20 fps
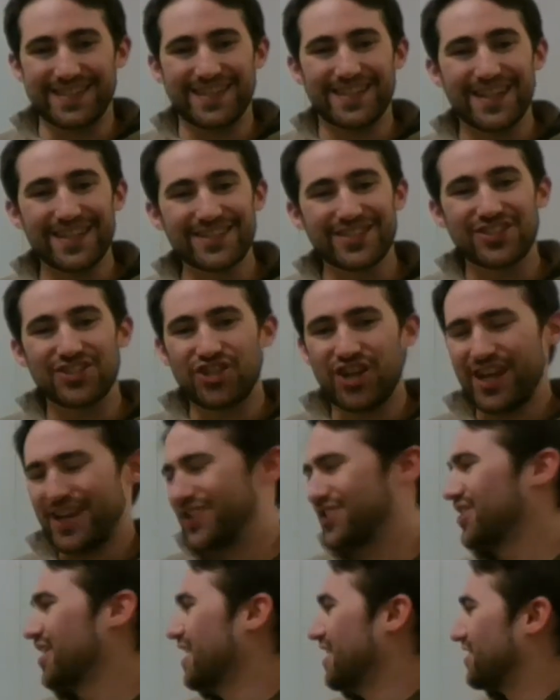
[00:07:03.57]
doesn't
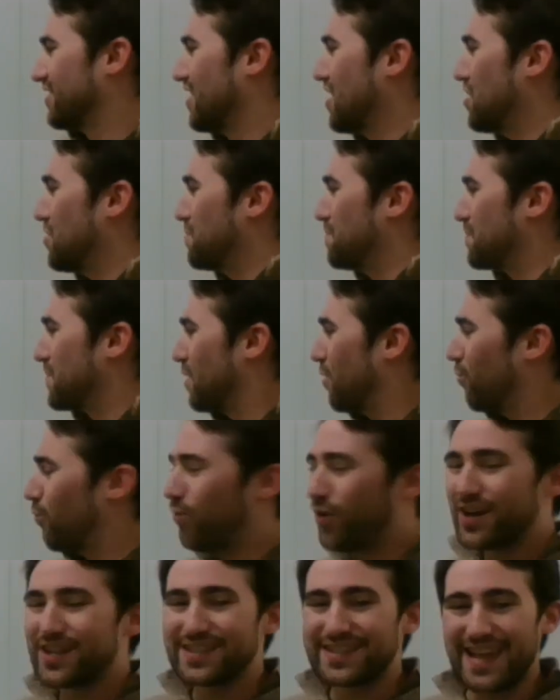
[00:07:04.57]
change. So
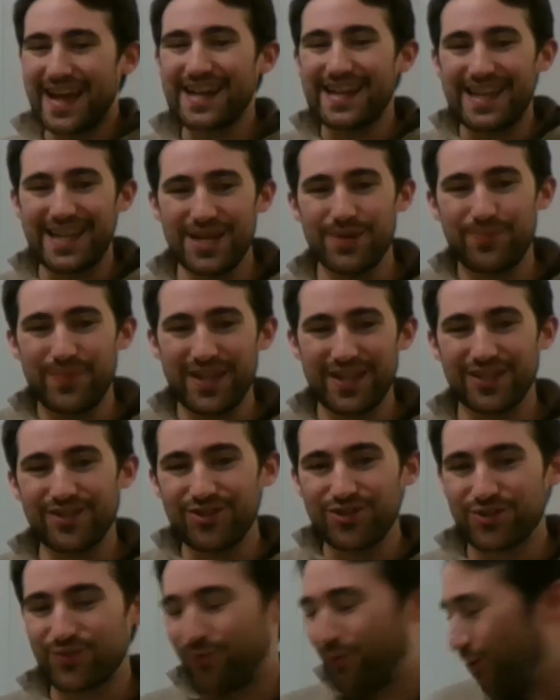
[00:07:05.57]
what is that heat being
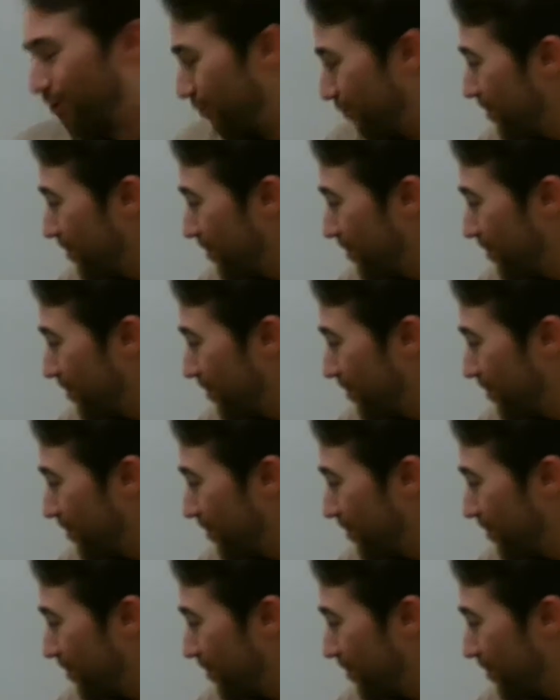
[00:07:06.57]
used for? We